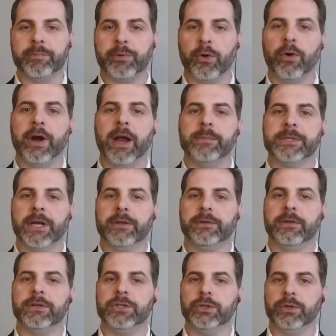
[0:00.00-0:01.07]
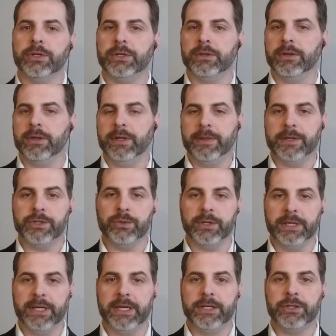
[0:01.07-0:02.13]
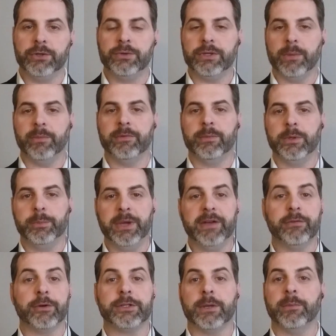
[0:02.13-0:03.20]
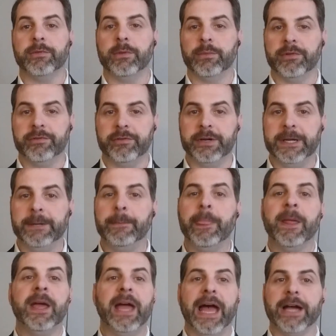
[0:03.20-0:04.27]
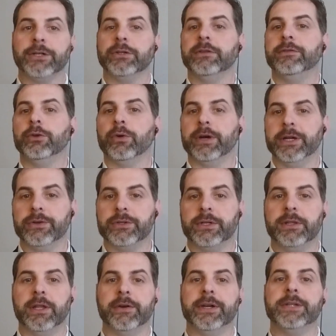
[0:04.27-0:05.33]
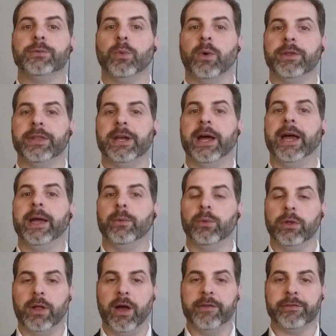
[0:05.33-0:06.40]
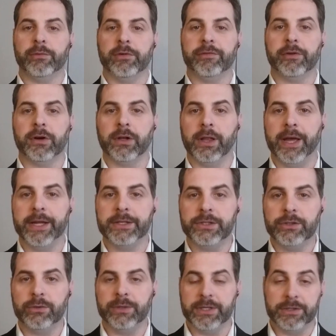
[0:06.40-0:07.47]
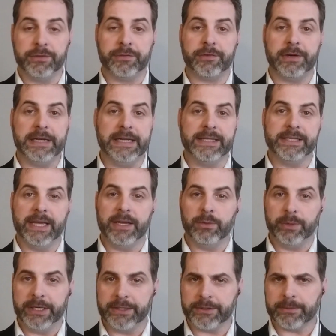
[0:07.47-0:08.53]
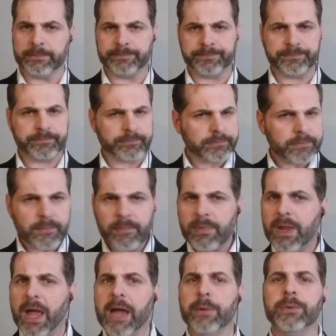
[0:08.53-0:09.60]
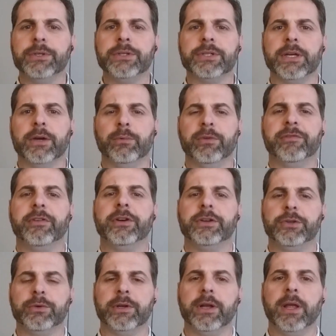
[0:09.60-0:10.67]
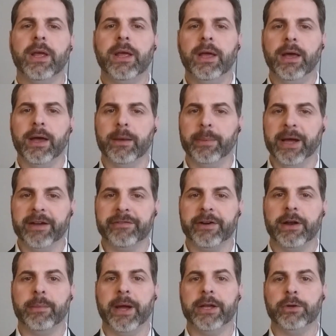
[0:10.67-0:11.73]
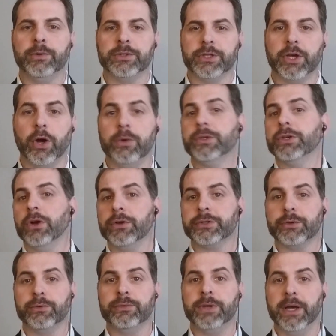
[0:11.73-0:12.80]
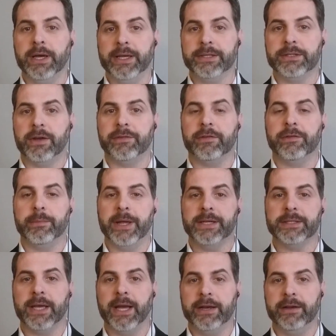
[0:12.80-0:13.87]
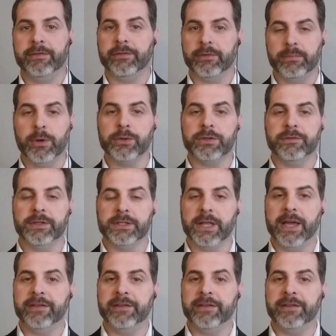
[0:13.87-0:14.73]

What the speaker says: programs out there that you can get into. Some of them you pay for, some of them are free. Actually, if you are interested, there is one that I will often refer clients to. It's free, it's 8 weeks. I was referred to it by a friend of mine who is a coach and also has suffered from anxiety for most of his